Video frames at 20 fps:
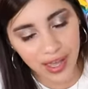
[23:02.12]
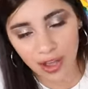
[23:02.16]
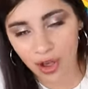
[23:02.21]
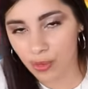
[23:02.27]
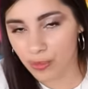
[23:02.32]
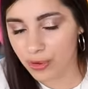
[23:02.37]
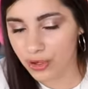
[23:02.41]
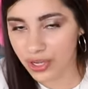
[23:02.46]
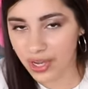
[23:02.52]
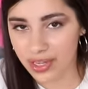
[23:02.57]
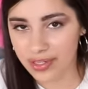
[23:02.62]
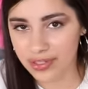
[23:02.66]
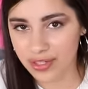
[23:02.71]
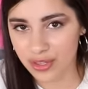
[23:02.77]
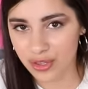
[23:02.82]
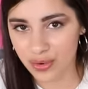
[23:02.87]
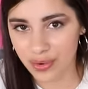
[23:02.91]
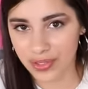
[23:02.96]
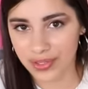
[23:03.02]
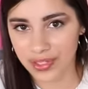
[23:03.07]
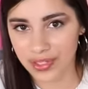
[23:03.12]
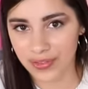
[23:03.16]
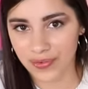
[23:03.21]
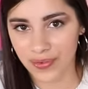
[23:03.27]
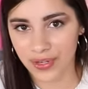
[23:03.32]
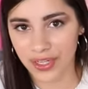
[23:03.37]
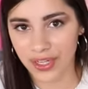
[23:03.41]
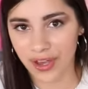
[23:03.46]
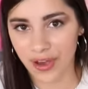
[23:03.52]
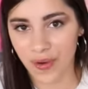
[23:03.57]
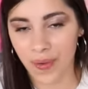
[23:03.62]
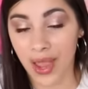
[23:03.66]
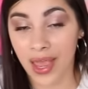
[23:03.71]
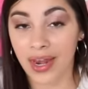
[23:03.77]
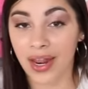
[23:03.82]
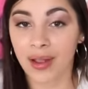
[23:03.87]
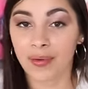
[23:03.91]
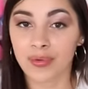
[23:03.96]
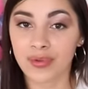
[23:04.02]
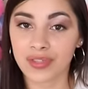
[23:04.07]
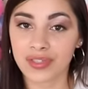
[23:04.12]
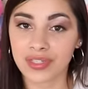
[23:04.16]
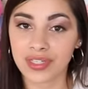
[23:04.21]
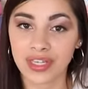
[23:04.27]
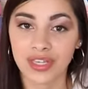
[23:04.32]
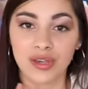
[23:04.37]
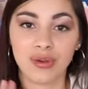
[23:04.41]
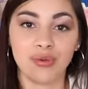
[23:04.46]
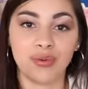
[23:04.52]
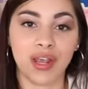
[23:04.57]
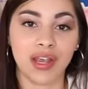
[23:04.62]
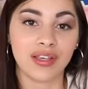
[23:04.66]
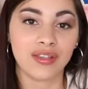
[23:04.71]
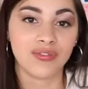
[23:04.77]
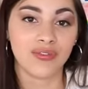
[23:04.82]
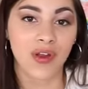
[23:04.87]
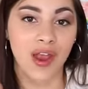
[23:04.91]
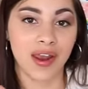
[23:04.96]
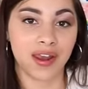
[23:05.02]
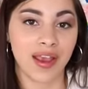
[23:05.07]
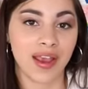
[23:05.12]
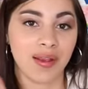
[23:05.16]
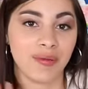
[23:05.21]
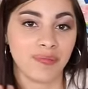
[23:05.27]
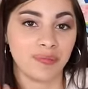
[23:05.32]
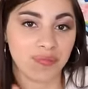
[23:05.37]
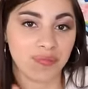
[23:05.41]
I hope you guys enjoyed this video, and I will see you next Friday.